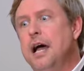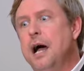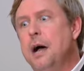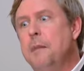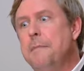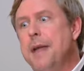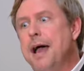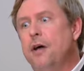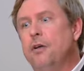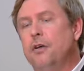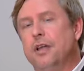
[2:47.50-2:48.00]

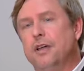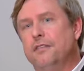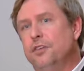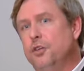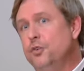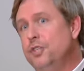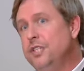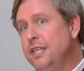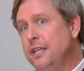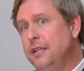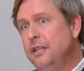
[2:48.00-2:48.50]
amount of
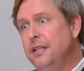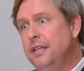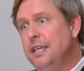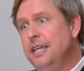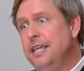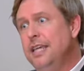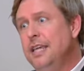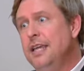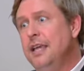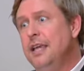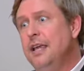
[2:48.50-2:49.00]

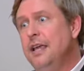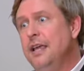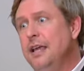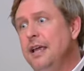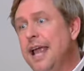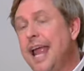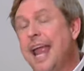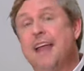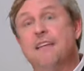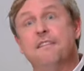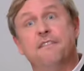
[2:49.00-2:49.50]
utility
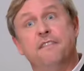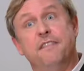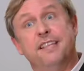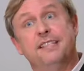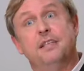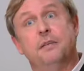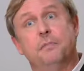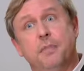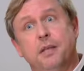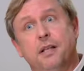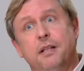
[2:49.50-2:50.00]
and
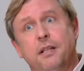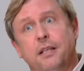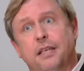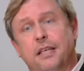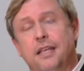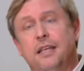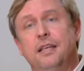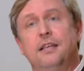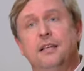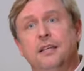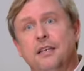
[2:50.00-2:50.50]

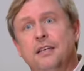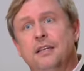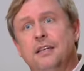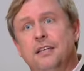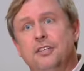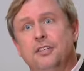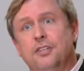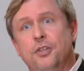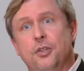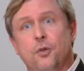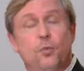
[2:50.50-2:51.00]
visibility
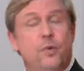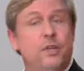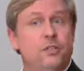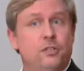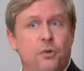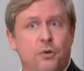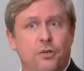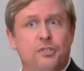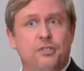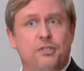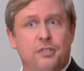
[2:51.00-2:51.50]
to the
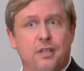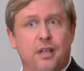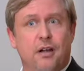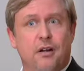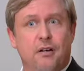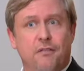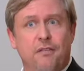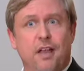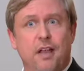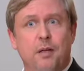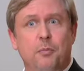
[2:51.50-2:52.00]
resources that
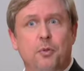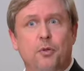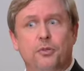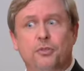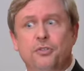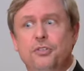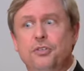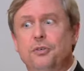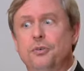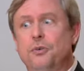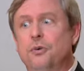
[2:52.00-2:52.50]
are available
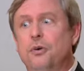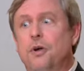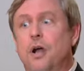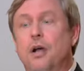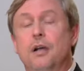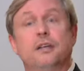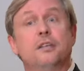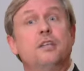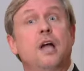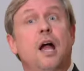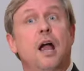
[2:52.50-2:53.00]
to
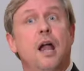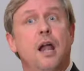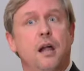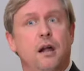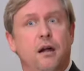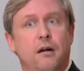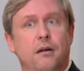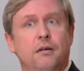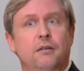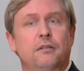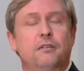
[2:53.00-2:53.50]
our
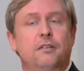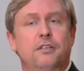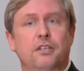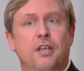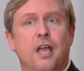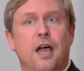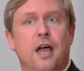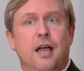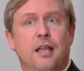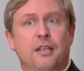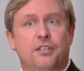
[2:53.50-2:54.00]
entire
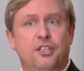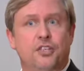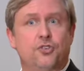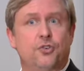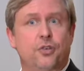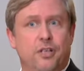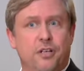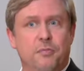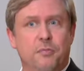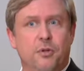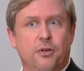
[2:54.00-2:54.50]

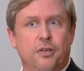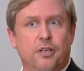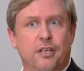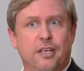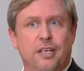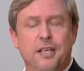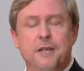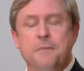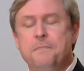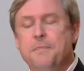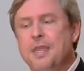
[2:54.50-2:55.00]
district
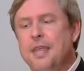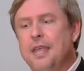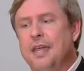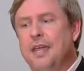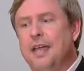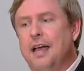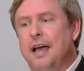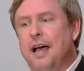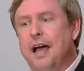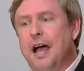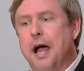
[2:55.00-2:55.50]
community.
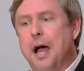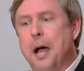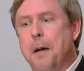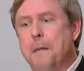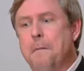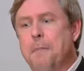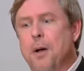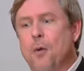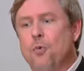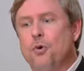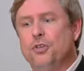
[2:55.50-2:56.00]

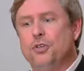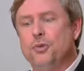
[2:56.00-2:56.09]
But we're